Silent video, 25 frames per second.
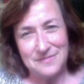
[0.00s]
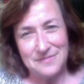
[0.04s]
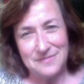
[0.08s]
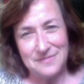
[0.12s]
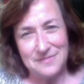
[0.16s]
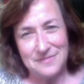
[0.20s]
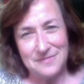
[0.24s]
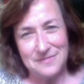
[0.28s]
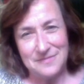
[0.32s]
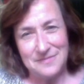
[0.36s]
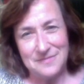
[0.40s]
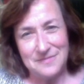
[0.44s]

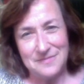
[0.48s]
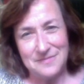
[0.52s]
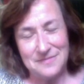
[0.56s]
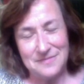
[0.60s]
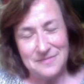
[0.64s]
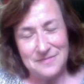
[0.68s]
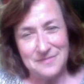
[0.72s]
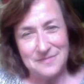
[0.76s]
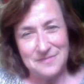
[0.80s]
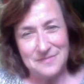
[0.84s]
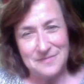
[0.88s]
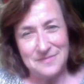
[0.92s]

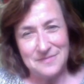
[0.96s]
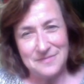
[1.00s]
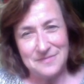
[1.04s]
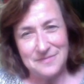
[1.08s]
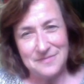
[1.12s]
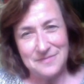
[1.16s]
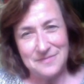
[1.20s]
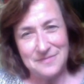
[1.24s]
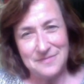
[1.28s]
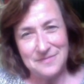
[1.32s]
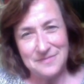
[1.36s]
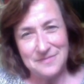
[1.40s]

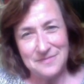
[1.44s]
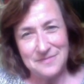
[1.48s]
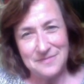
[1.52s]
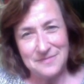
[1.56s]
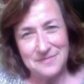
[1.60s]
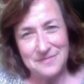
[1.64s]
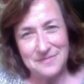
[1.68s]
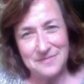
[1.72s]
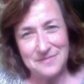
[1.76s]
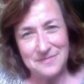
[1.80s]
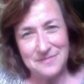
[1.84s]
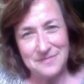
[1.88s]

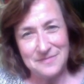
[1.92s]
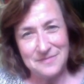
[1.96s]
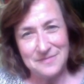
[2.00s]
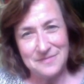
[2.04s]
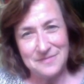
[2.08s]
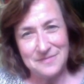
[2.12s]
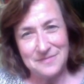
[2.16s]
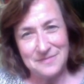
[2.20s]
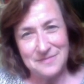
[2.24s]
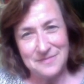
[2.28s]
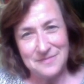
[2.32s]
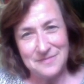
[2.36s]

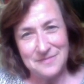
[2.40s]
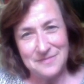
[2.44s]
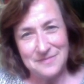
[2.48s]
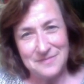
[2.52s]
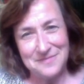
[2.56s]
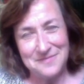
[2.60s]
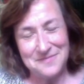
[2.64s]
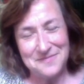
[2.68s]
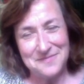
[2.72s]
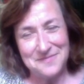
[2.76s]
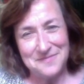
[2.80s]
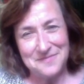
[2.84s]

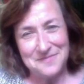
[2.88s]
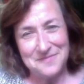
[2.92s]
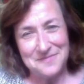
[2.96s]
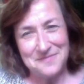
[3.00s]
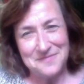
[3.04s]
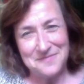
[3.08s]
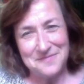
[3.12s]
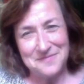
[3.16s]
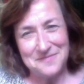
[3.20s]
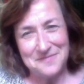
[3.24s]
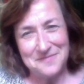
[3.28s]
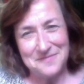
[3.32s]

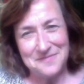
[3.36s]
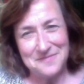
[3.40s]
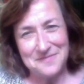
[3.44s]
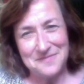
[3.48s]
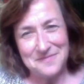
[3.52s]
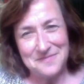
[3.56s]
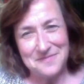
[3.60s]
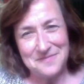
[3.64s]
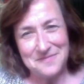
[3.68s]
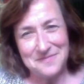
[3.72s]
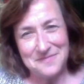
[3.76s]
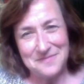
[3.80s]

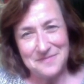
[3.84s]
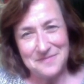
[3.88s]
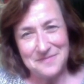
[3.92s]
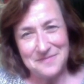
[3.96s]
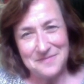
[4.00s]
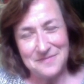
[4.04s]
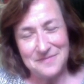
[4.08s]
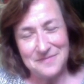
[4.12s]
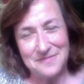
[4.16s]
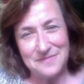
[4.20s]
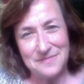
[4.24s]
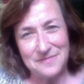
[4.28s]

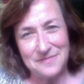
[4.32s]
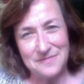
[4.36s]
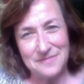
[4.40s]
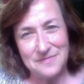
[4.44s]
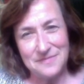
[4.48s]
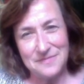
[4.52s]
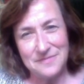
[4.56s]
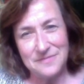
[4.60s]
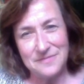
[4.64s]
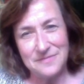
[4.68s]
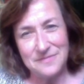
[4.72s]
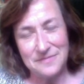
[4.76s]

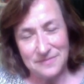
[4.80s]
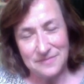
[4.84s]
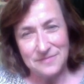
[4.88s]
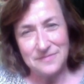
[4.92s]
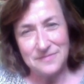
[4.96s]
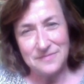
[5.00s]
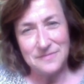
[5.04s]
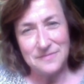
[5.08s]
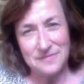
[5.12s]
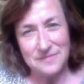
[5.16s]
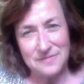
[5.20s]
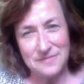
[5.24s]

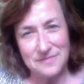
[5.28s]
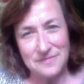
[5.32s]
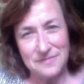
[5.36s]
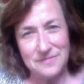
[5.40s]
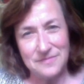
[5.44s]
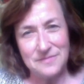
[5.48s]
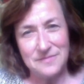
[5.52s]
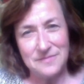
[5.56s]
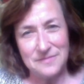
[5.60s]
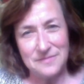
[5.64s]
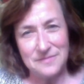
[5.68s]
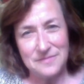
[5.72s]

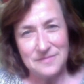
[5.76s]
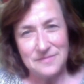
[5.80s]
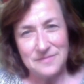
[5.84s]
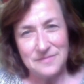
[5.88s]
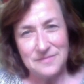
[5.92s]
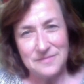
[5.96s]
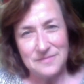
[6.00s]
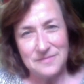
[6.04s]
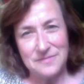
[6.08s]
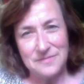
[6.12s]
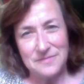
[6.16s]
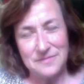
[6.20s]

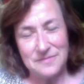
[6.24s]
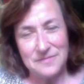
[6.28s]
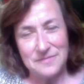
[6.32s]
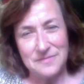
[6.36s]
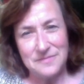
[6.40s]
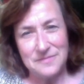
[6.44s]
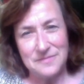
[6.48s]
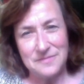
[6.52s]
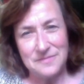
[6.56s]
[no speech]